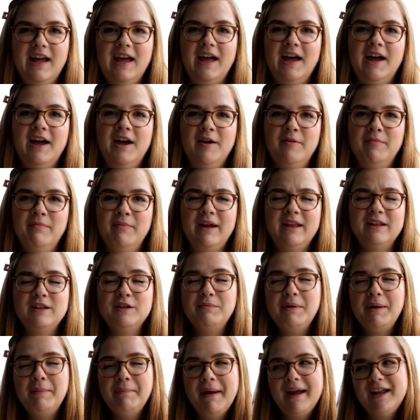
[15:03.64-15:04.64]
um, and to
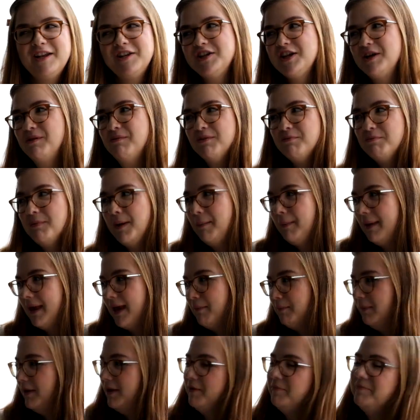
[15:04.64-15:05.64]
be matching with my
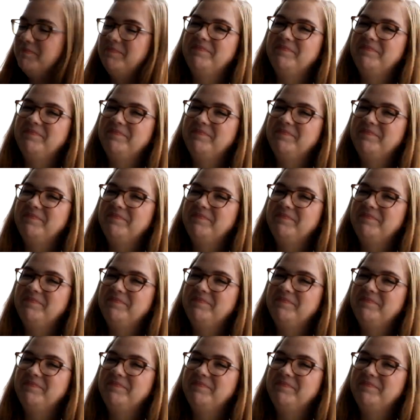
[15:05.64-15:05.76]
baby.